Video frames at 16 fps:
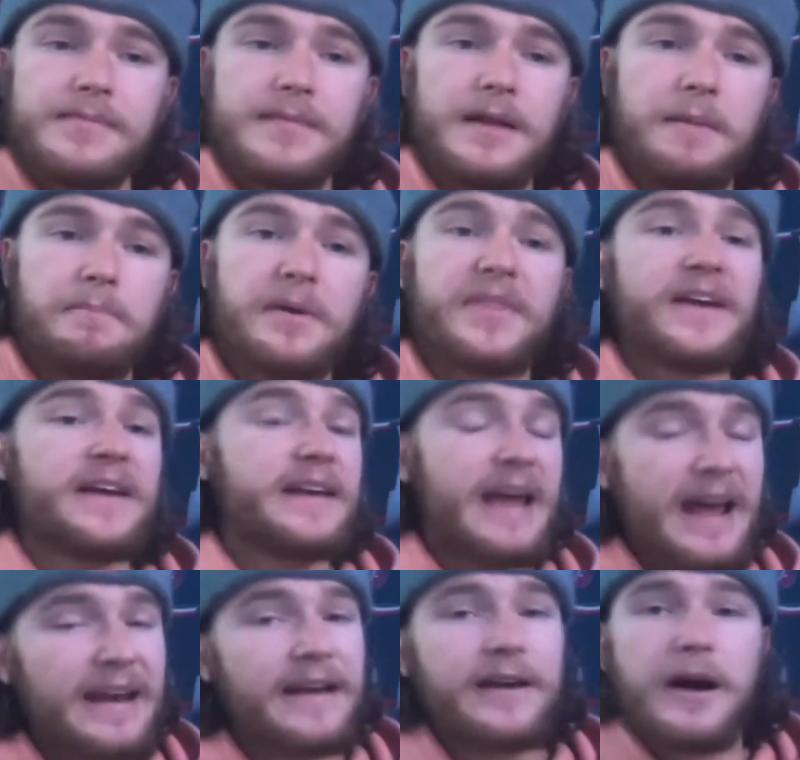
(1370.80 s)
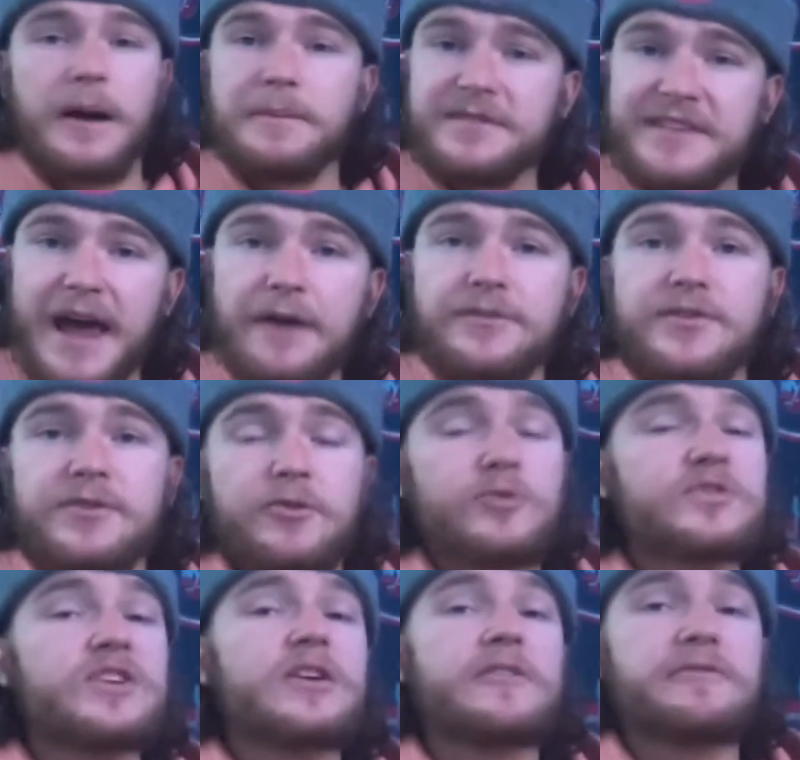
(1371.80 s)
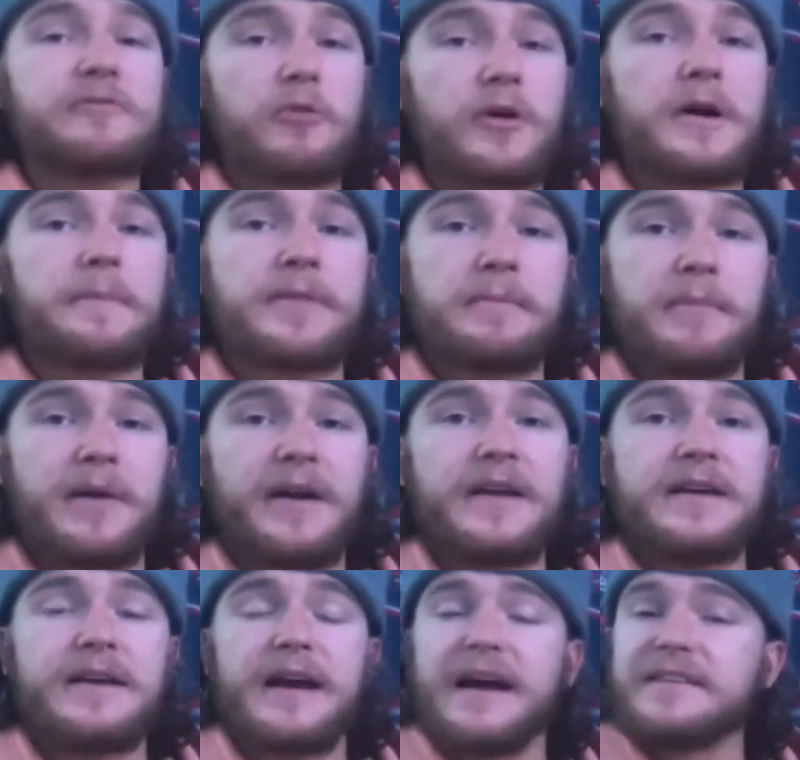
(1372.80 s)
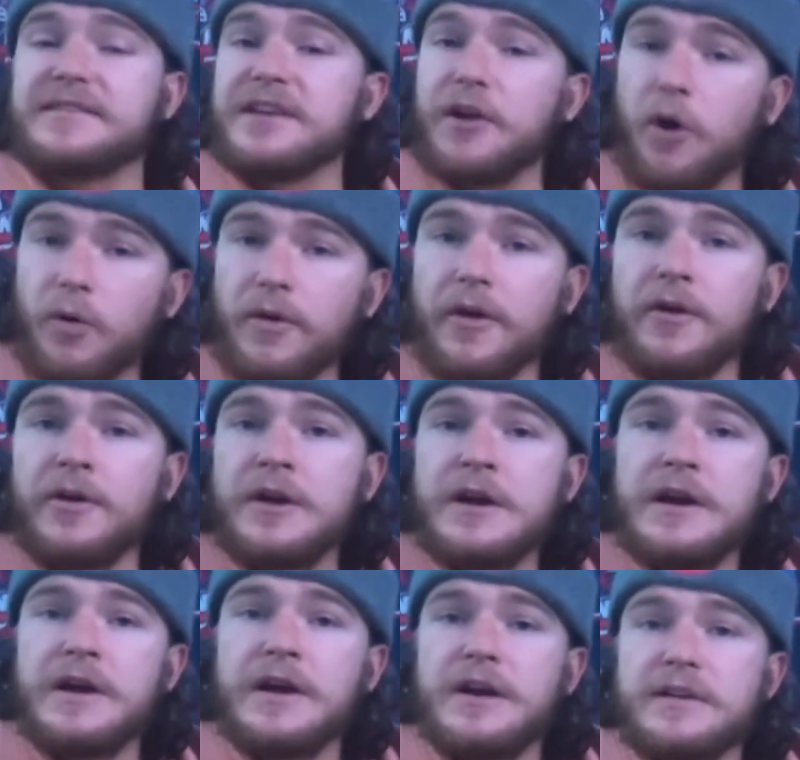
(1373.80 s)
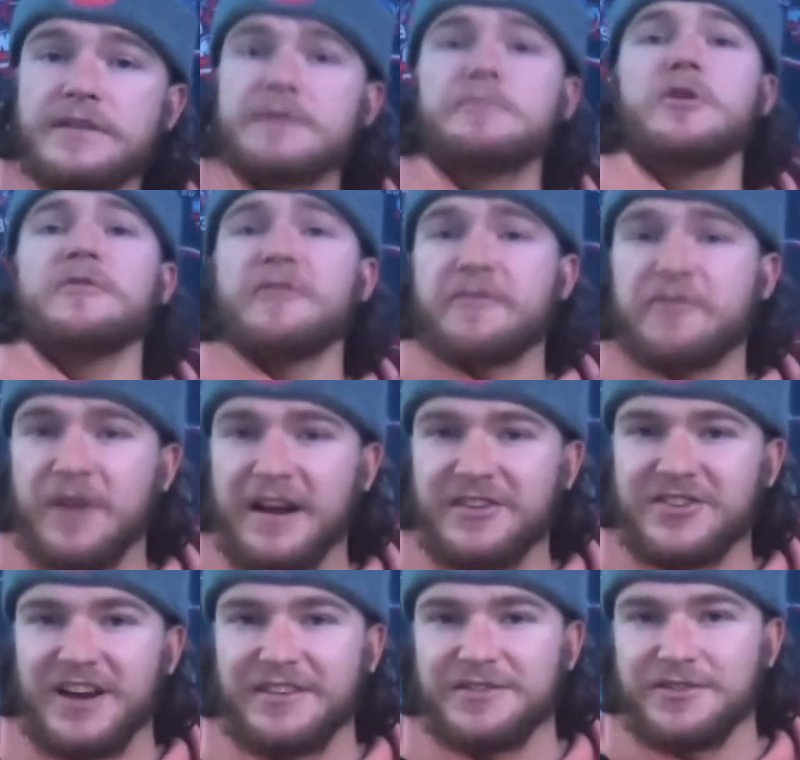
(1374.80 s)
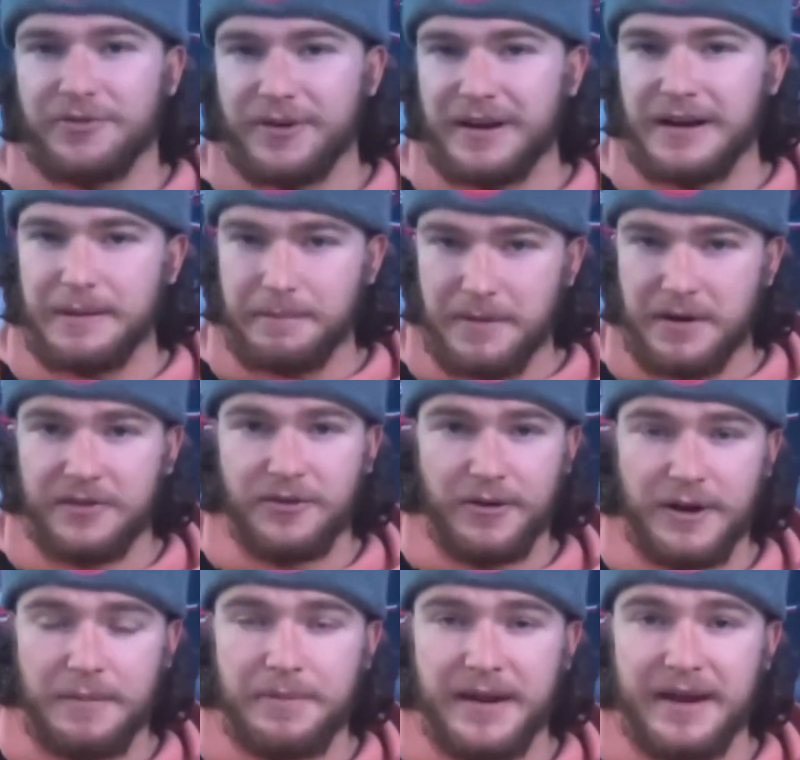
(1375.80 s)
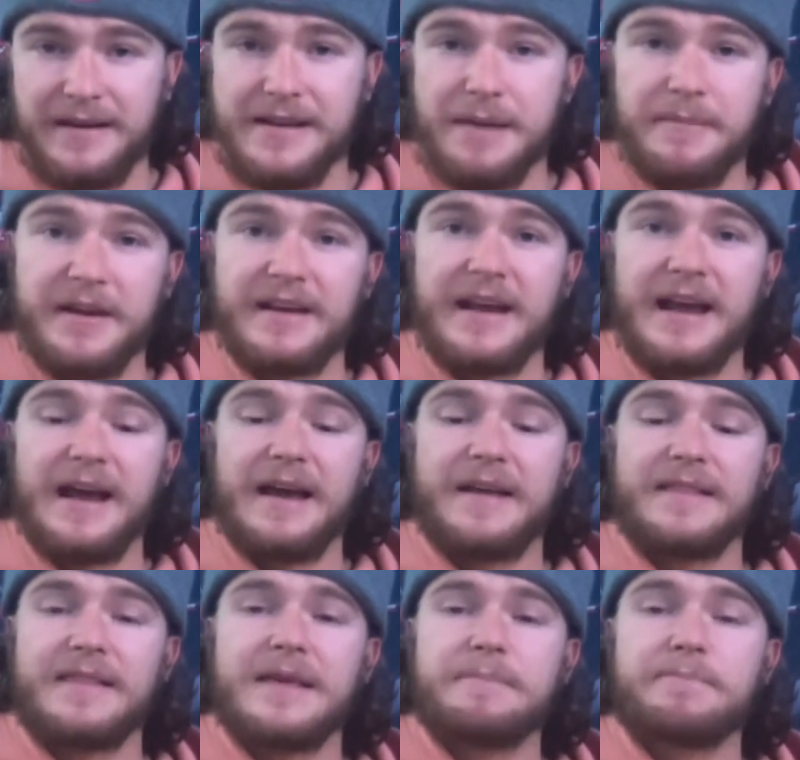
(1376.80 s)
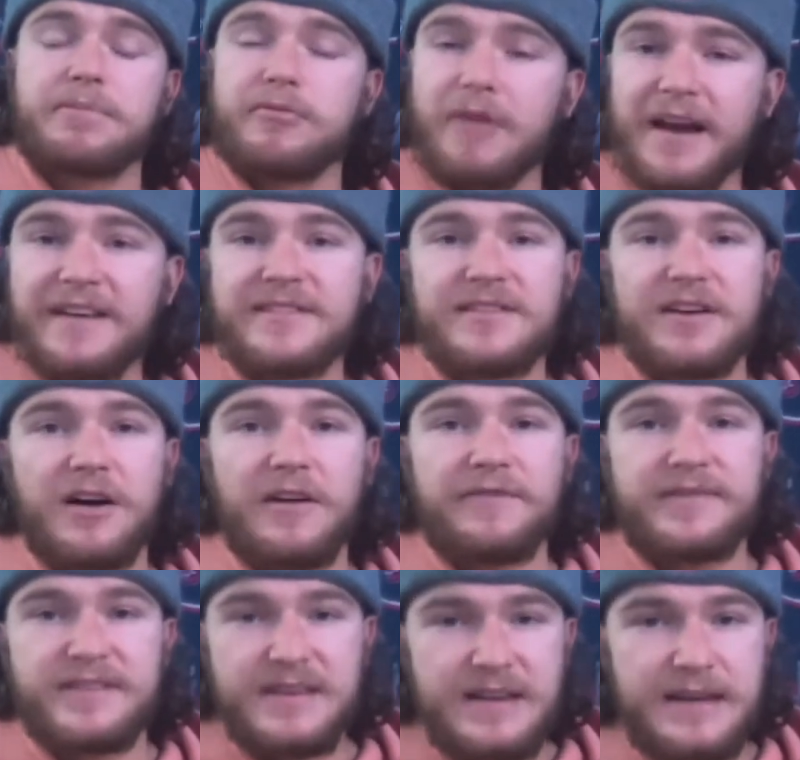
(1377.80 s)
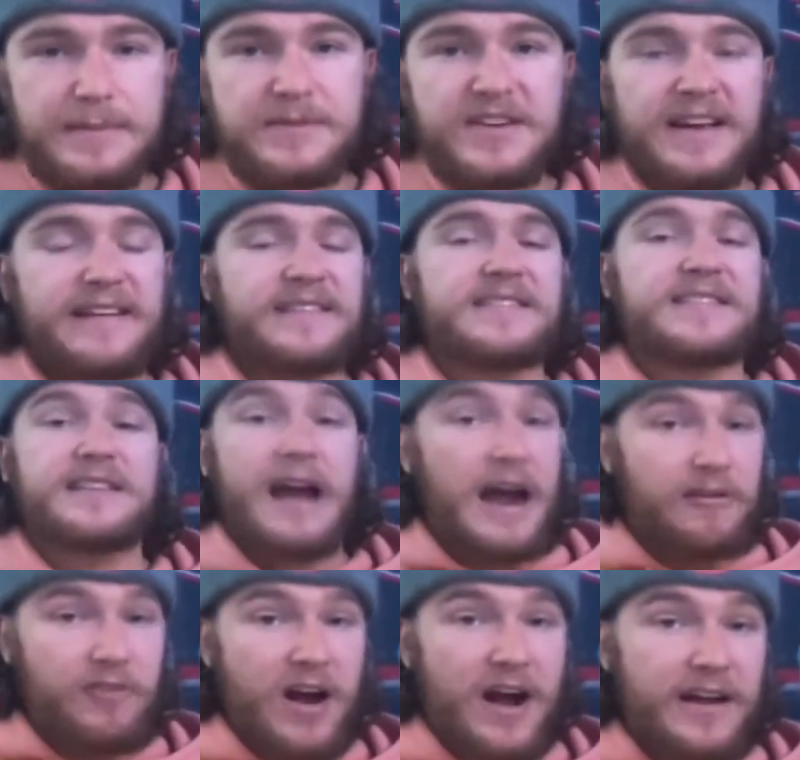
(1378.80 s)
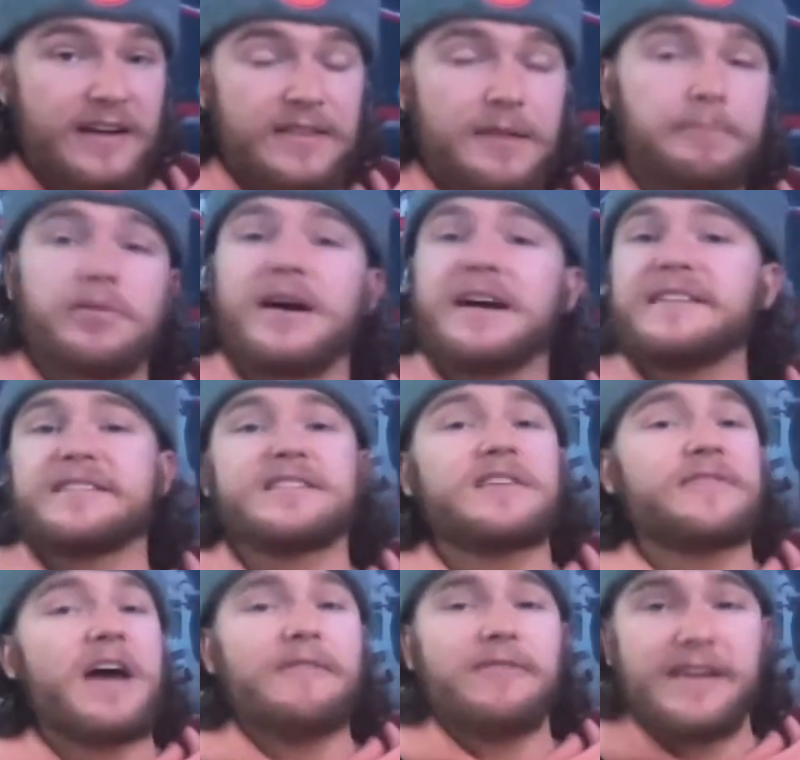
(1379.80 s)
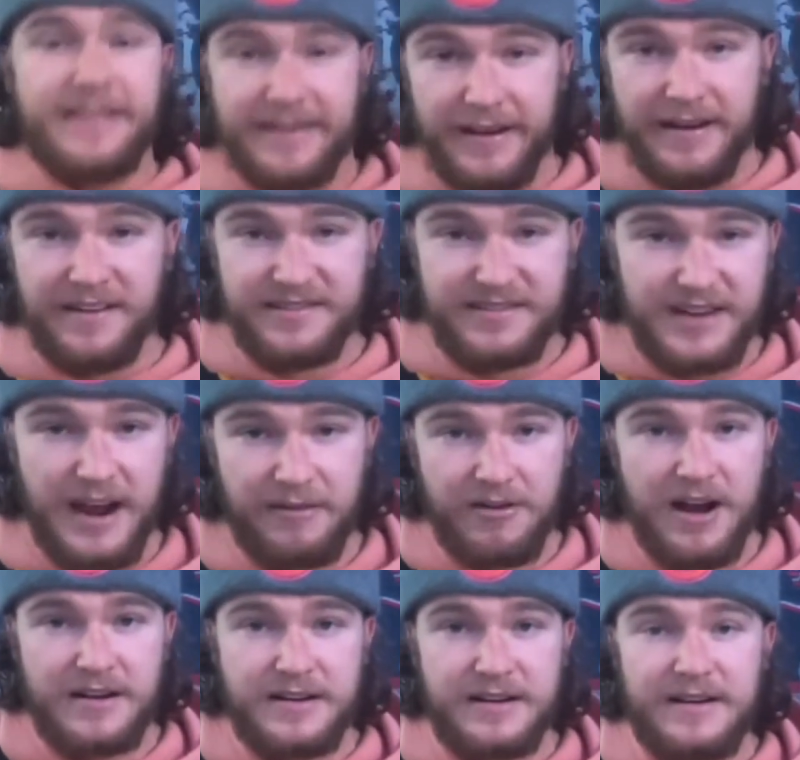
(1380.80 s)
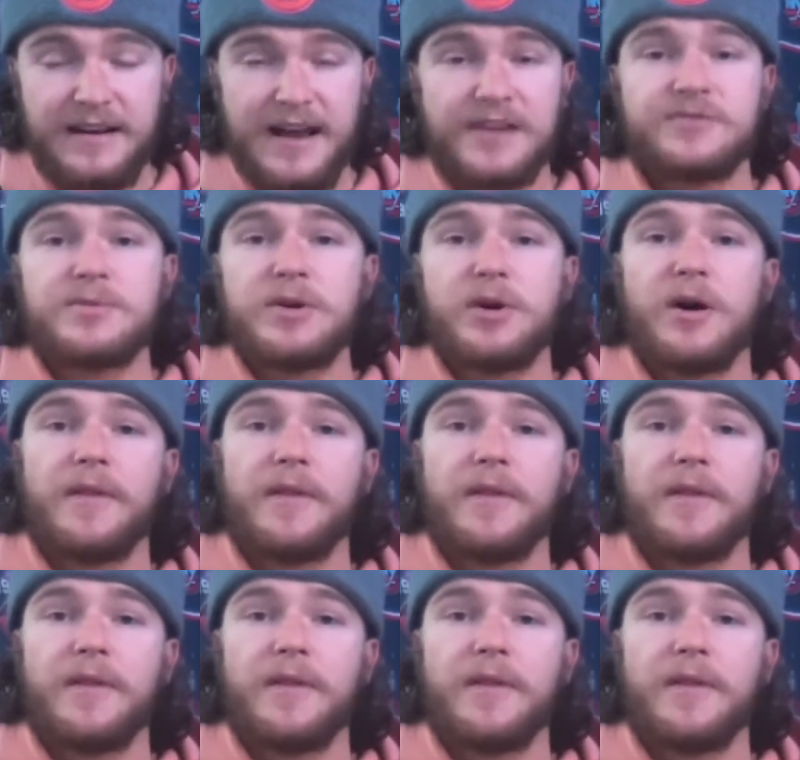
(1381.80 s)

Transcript: but again, it comes down to who's going to fork up the money as an owner to move a franchise during an during a pandemic. And the price of teams has skyrocketed. The prices of everything has skyrocketed, as we all